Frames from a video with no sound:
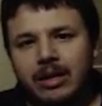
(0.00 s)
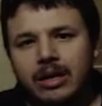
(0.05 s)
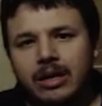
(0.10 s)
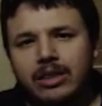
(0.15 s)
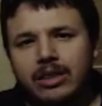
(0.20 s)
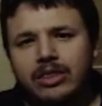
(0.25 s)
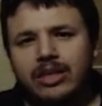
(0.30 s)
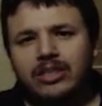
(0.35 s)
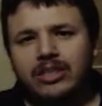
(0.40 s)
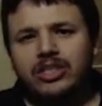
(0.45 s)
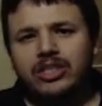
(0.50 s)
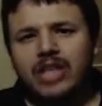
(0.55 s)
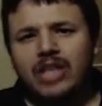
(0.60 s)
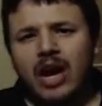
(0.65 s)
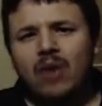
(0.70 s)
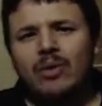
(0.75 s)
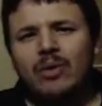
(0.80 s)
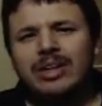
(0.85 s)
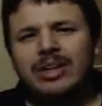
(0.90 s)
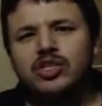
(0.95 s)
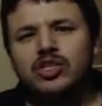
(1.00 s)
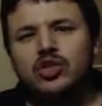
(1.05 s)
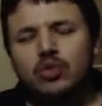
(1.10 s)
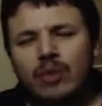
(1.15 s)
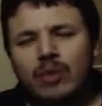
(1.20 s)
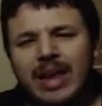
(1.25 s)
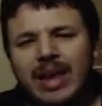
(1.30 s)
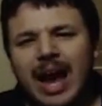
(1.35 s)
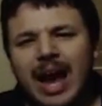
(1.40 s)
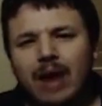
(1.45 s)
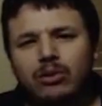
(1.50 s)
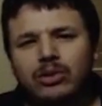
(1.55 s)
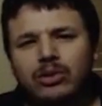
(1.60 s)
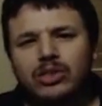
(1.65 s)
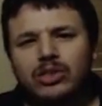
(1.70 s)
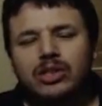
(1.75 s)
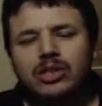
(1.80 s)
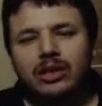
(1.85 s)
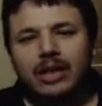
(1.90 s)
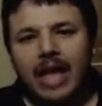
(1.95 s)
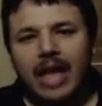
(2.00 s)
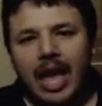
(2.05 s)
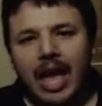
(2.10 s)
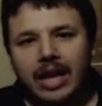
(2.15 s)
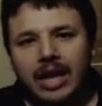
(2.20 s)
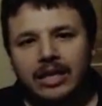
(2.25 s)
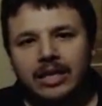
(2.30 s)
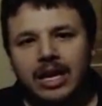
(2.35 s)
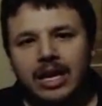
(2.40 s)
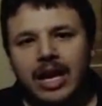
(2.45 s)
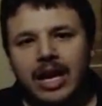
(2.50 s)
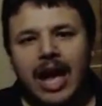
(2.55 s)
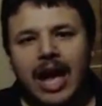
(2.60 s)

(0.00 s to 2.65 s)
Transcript: The show is 3 hours delayed